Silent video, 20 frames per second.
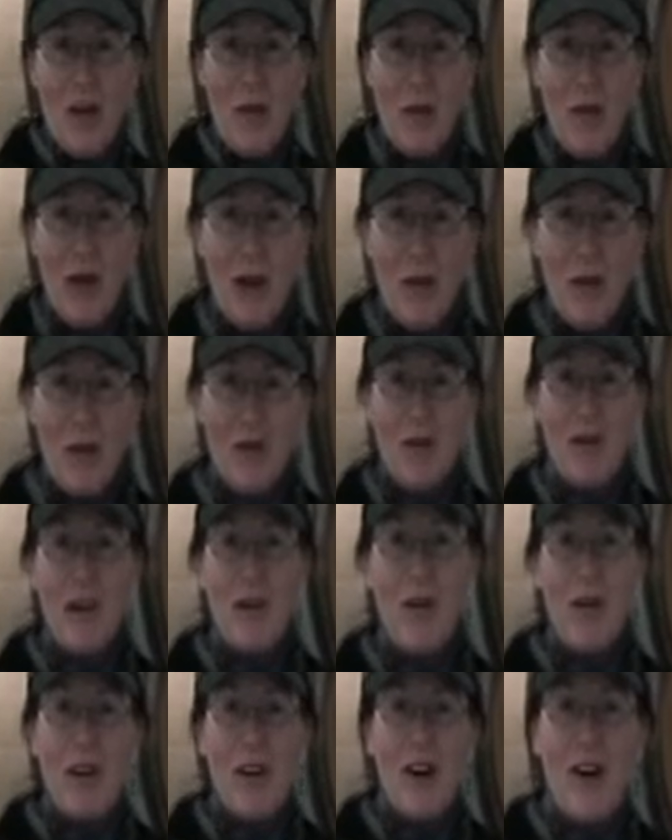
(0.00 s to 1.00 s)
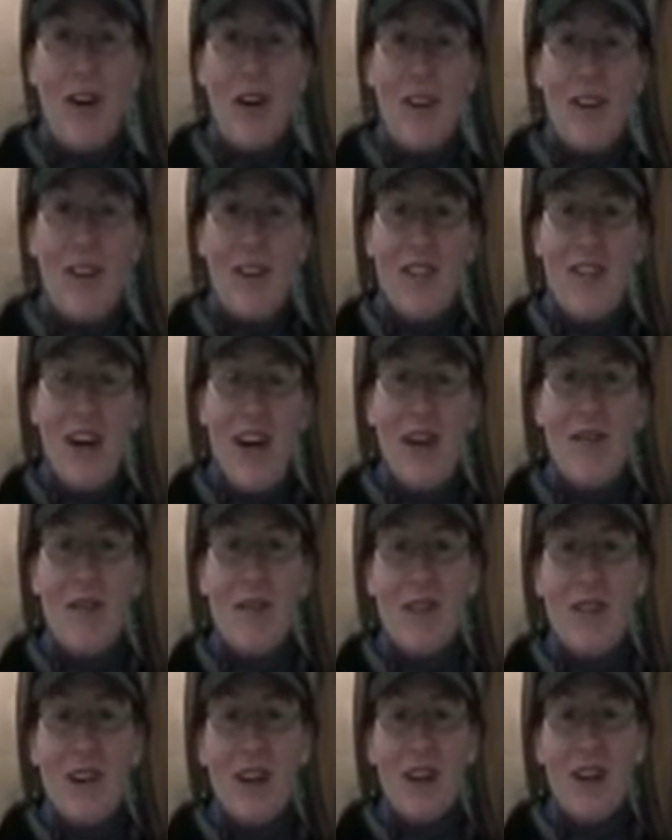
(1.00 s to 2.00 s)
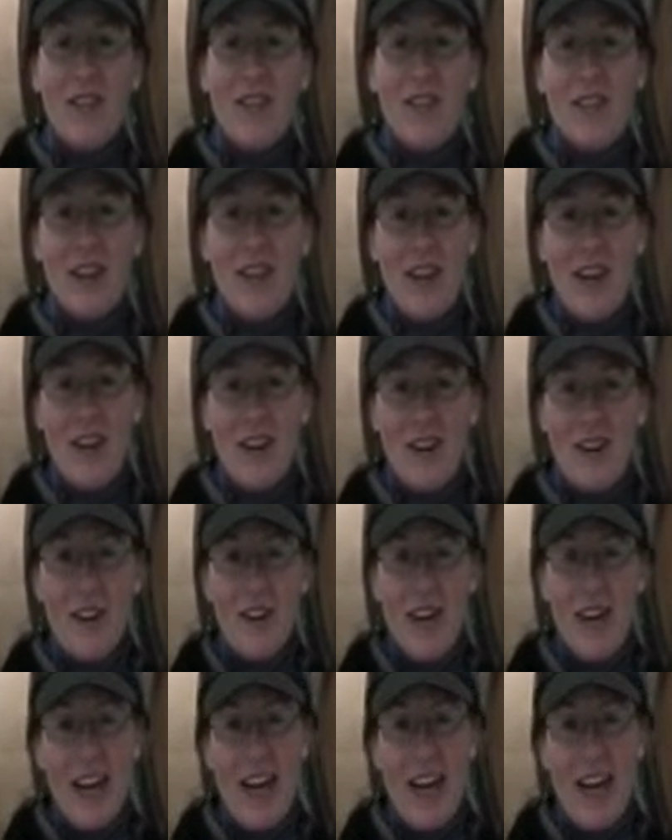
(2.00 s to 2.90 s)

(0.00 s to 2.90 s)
about what's going on this time of year in the cellar,